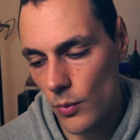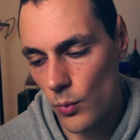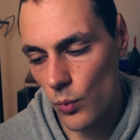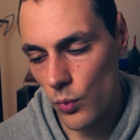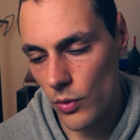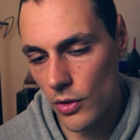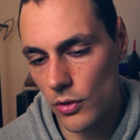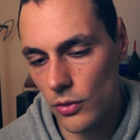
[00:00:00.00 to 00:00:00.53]

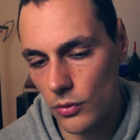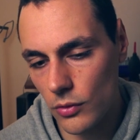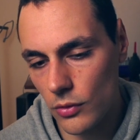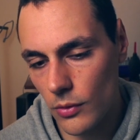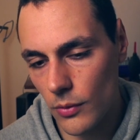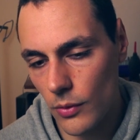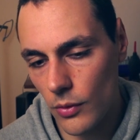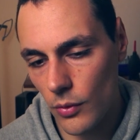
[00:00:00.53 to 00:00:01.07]
will
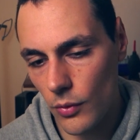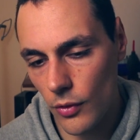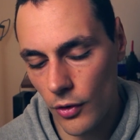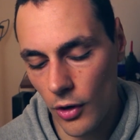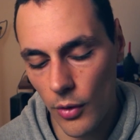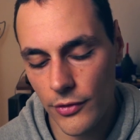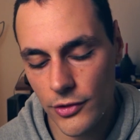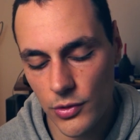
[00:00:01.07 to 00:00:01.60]

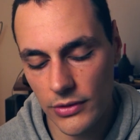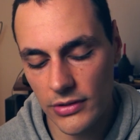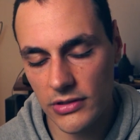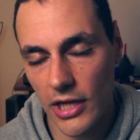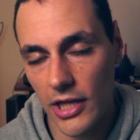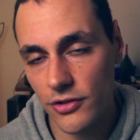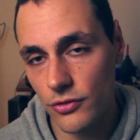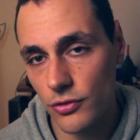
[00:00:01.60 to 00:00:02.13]
go into a
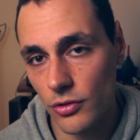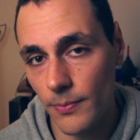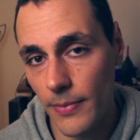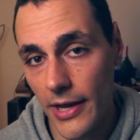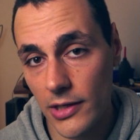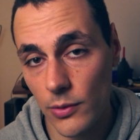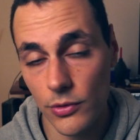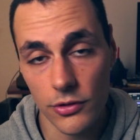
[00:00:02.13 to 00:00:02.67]
stage 2
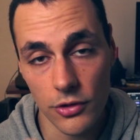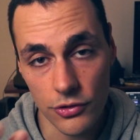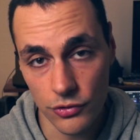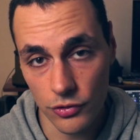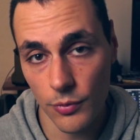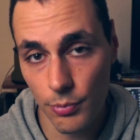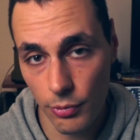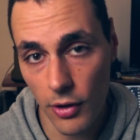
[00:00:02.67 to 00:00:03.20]
beta with those
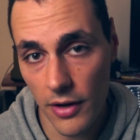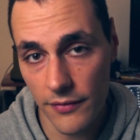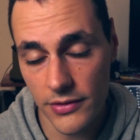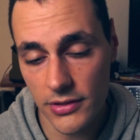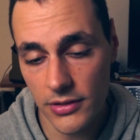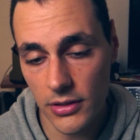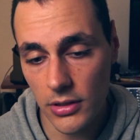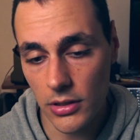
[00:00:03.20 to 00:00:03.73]
new
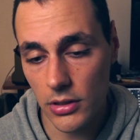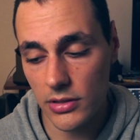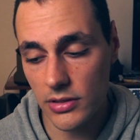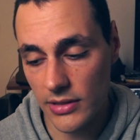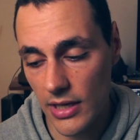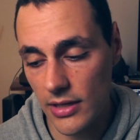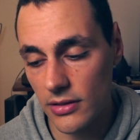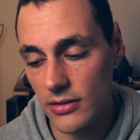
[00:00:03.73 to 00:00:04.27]
privacy
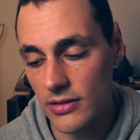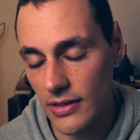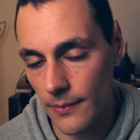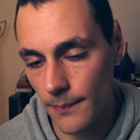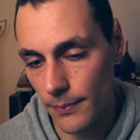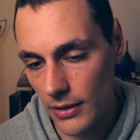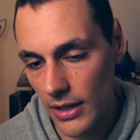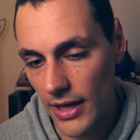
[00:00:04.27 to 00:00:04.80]
standards
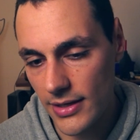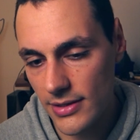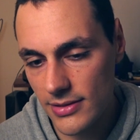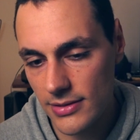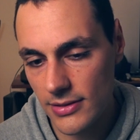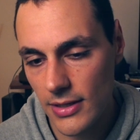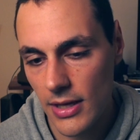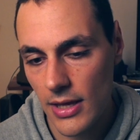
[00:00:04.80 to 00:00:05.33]
in
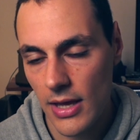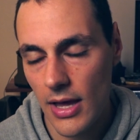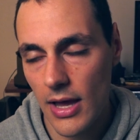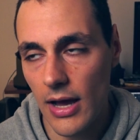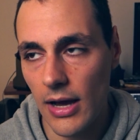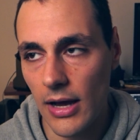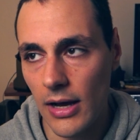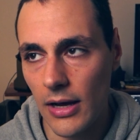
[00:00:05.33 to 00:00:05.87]
place,
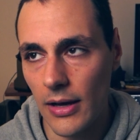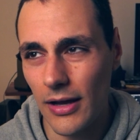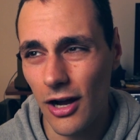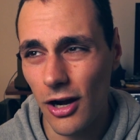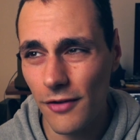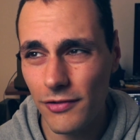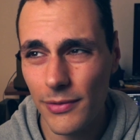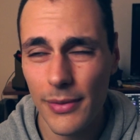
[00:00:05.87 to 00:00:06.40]

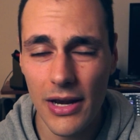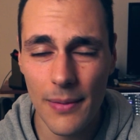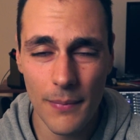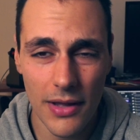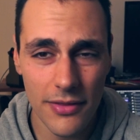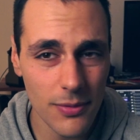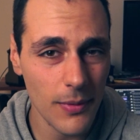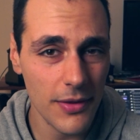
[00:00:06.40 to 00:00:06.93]
hopefully about a
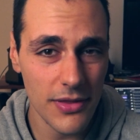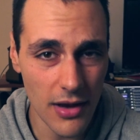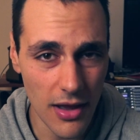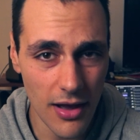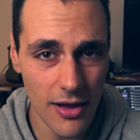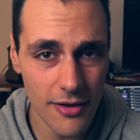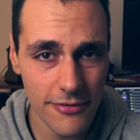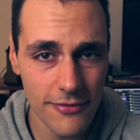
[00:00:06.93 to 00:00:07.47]
month and a
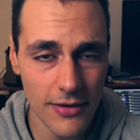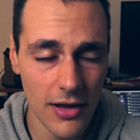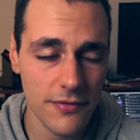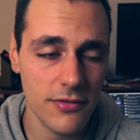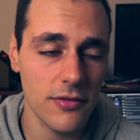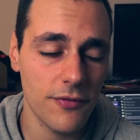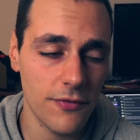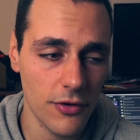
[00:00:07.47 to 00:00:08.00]
half
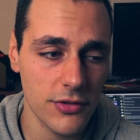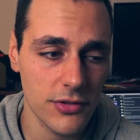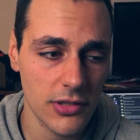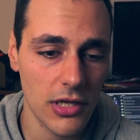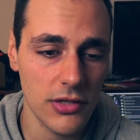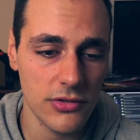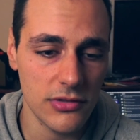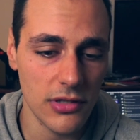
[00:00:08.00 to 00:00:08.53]
after the first
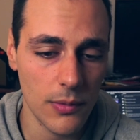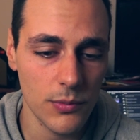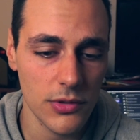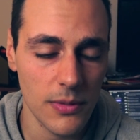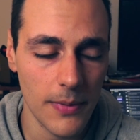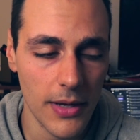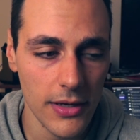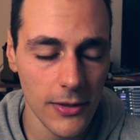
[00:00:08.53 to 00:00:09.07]
stage is done with
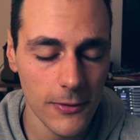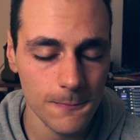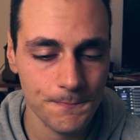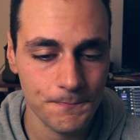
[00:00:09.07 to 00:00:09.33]
the beta.